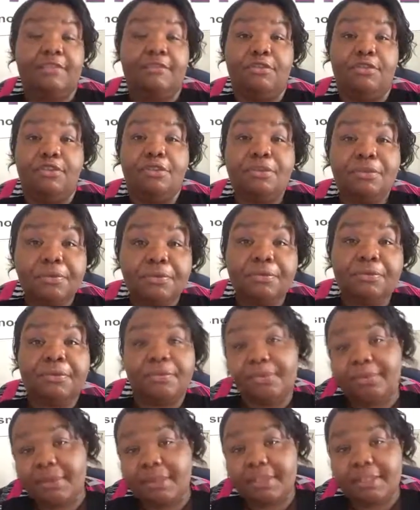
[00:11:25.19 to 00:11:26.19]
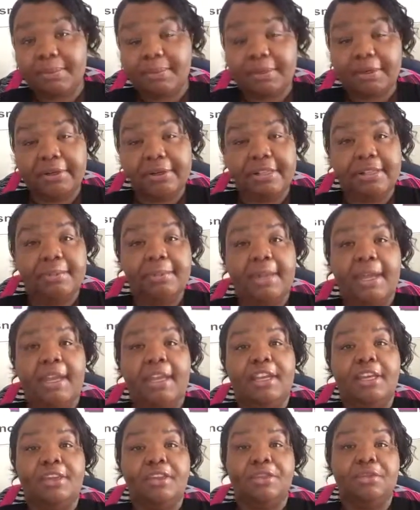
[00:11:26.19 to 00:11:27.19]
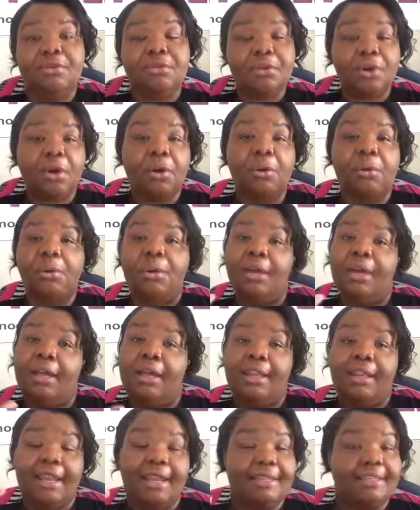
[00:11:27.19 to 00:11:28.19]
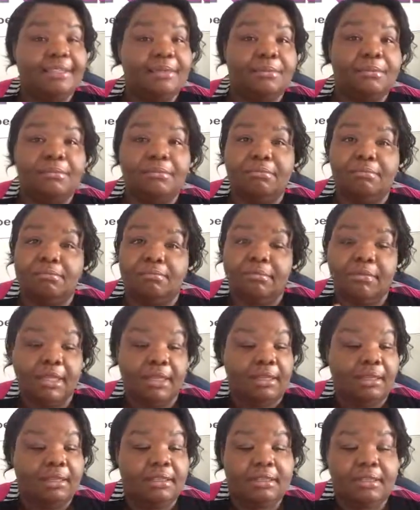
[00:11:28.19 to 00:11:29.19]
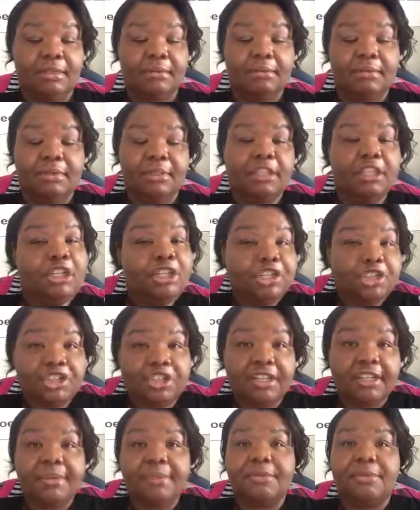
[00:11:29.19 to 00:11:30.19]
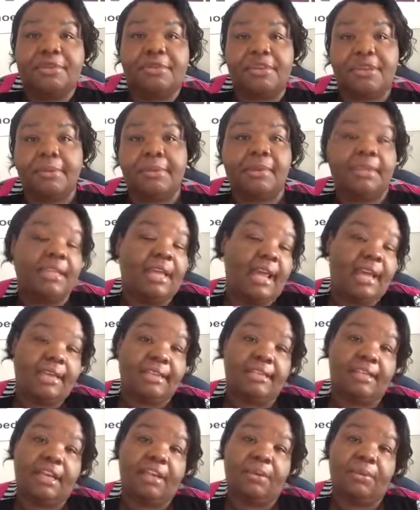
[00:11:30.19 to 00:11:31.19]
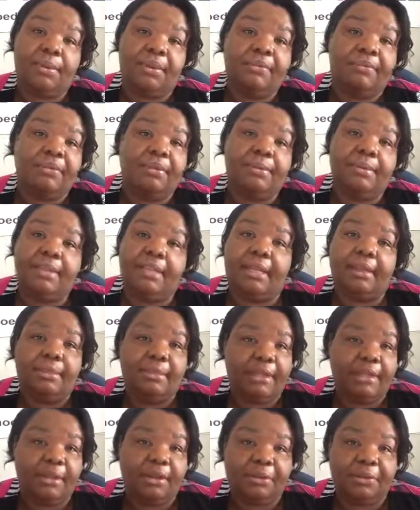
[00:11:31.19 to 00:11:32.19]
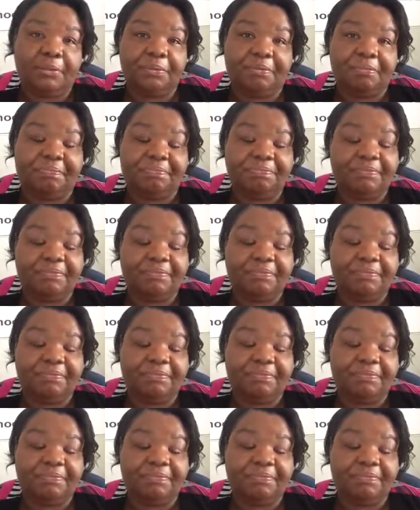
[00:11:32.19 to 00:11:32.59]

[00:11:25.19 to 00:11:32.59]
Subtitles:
If you experience pain and like some little gems or something that I can take away from it, let me know.